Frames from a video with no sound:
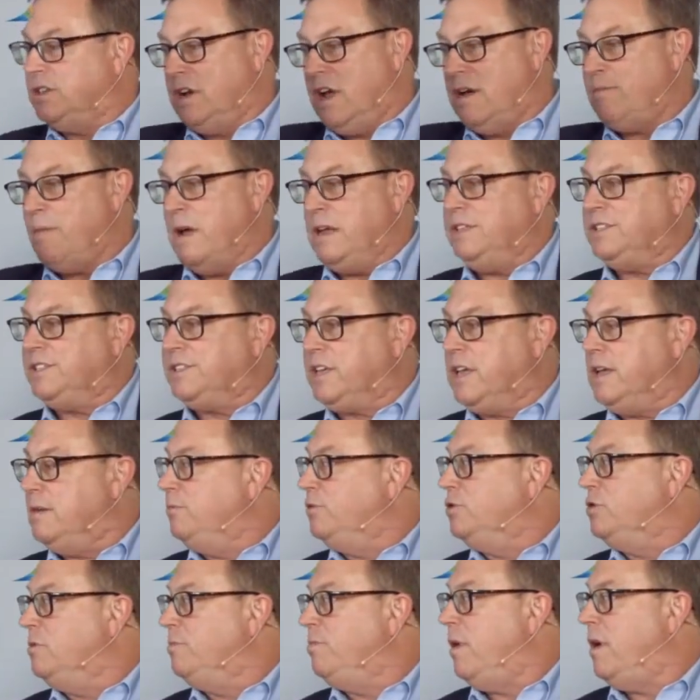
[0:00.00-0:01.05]
and I might
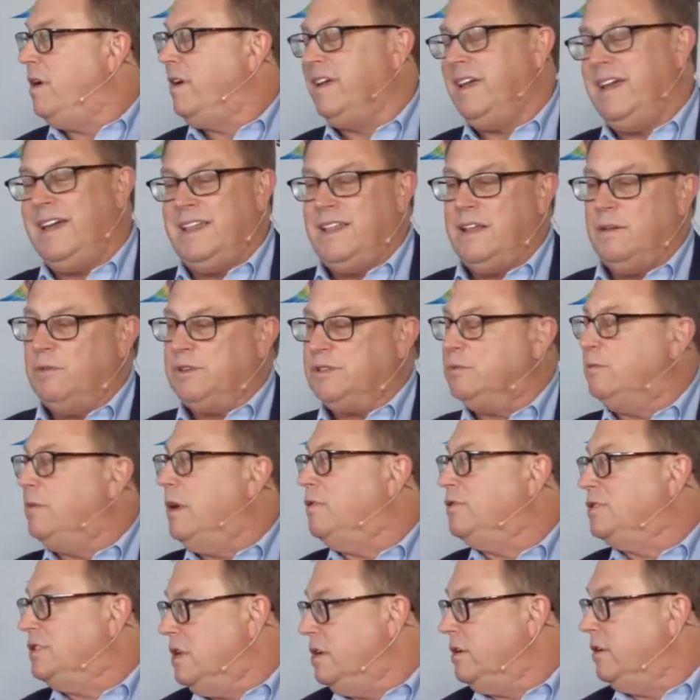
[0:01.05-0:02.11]
skim two paragraphs. Yeah, that wasn't what
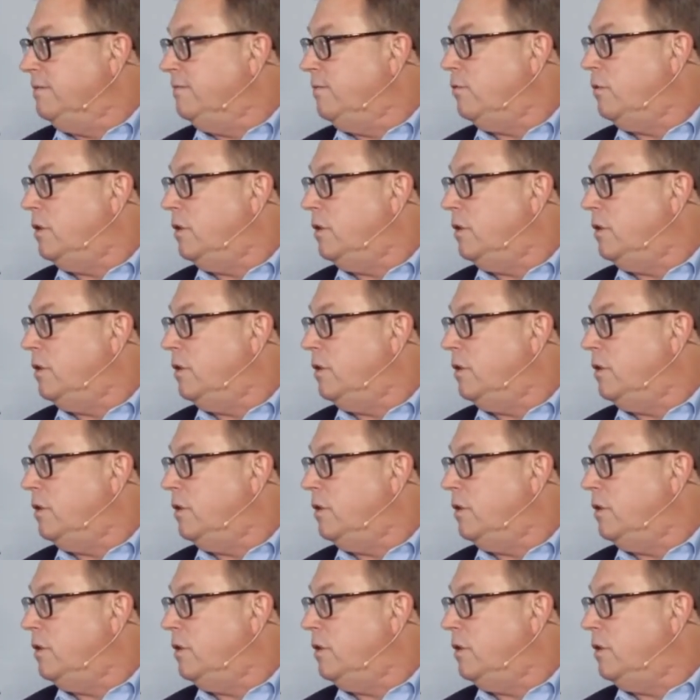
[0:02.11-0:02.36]
I was looking for.